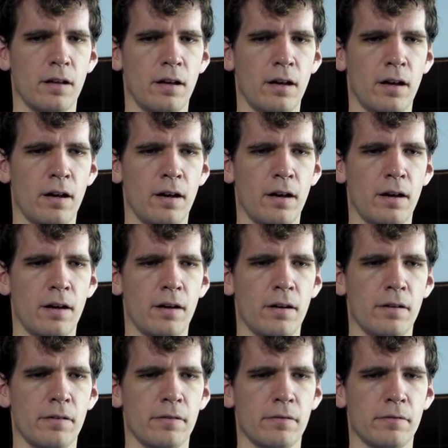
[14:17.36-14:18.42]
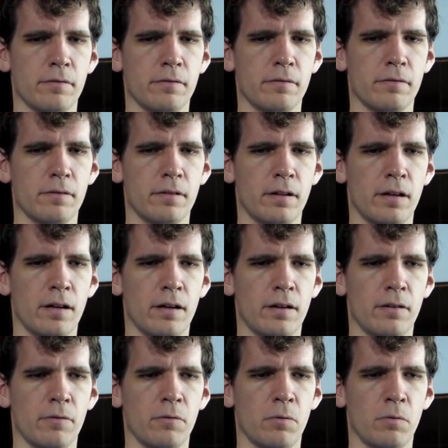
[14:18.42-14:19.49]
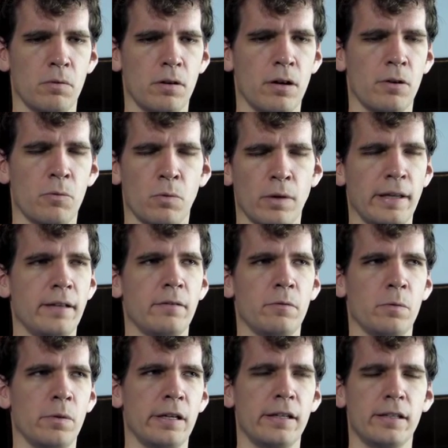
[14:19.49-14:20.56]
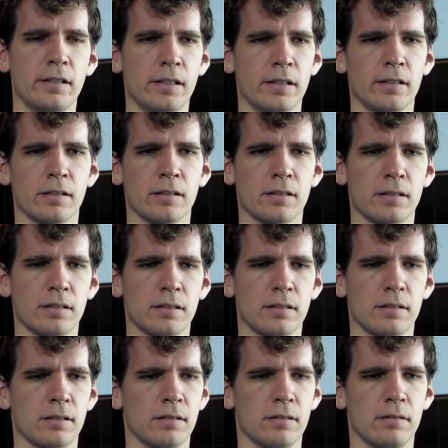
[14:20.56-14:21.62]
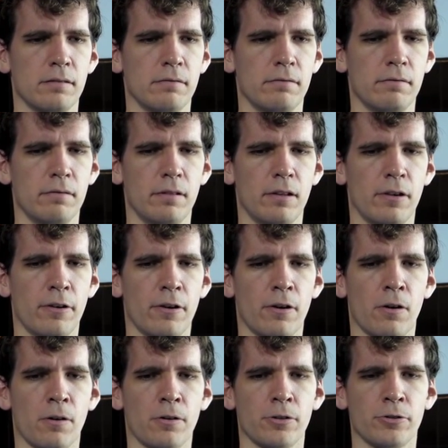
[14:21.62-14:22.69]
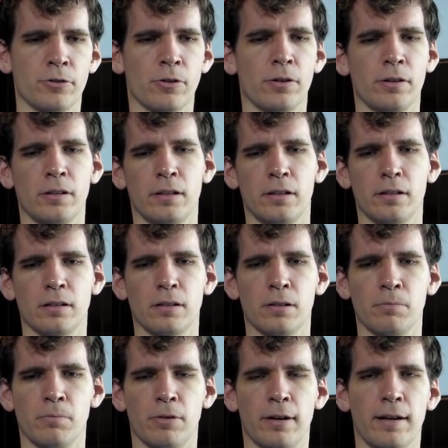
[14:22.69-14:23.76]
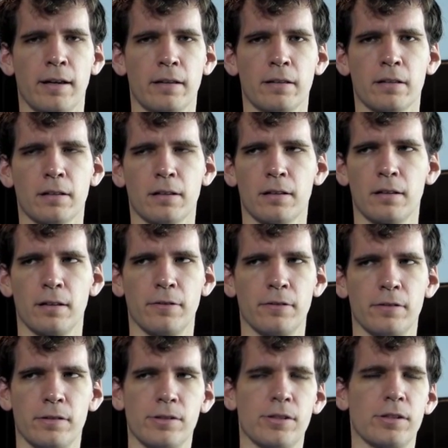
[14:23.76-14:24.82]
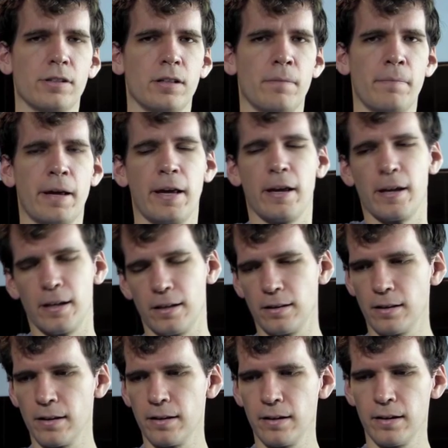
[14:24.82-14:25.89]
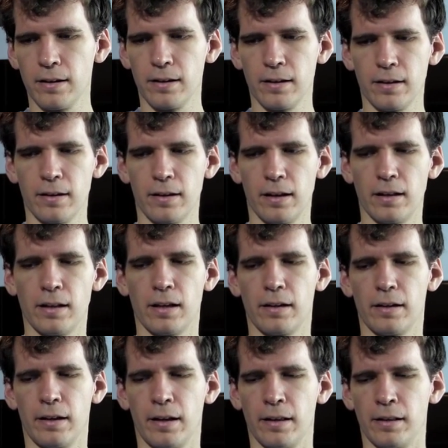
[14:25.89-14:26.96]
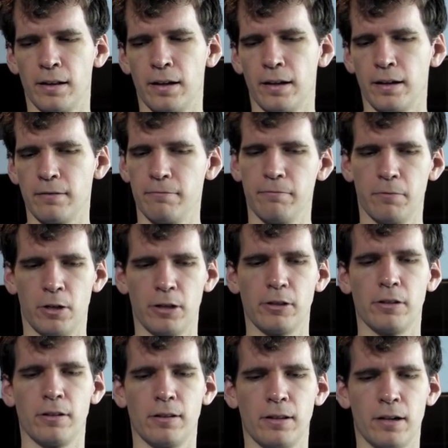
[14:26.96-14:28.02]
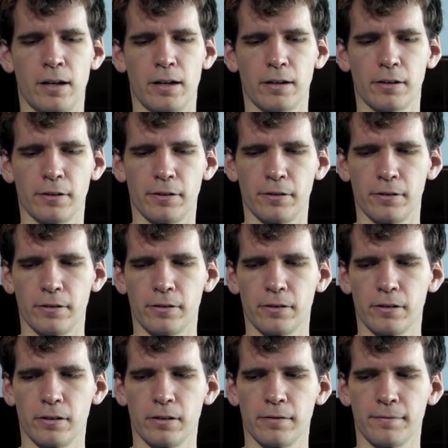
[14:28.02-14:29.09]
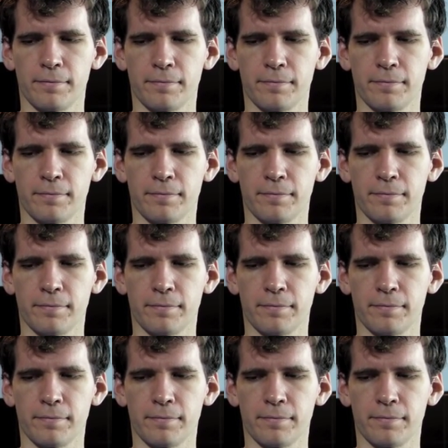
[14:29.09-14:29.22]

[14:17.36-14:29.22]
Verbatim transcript: uh, uh, uh, weak weakness or shortness of breath. It was just a pain, and I, and I went to doctors,